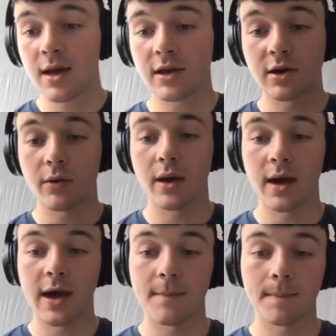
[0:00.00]
You know
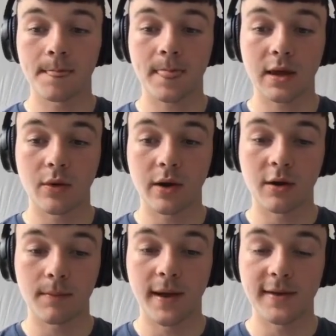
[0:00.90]
it
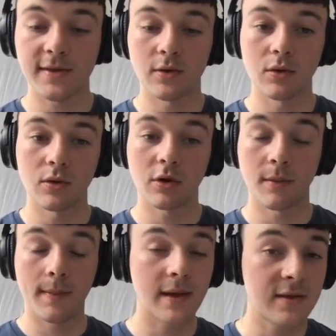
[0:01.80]
compared to your
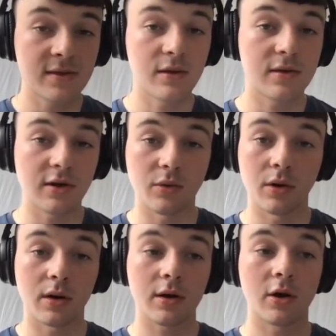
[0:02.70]
competitors. You know
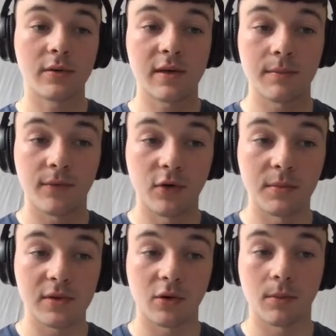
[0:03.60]
what content
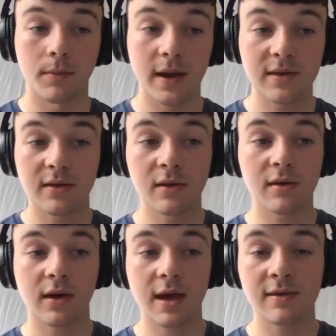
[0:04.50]
performance your competitors
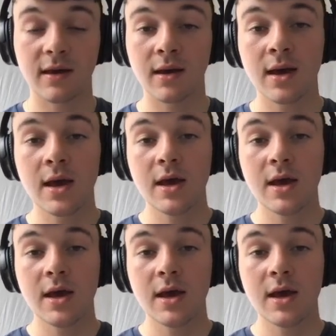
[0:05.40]
are getting.